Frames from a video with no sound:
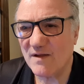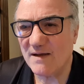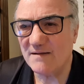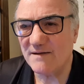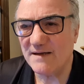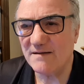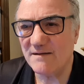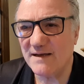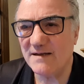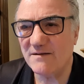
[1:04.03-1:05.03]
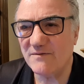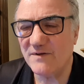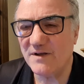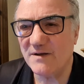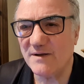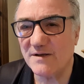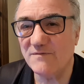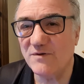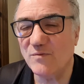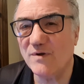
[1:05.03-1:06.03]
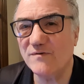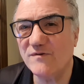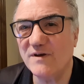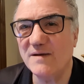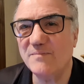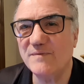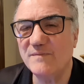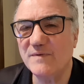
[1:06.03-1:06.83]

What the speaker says: then at the end of the video, I'll give you 1 tip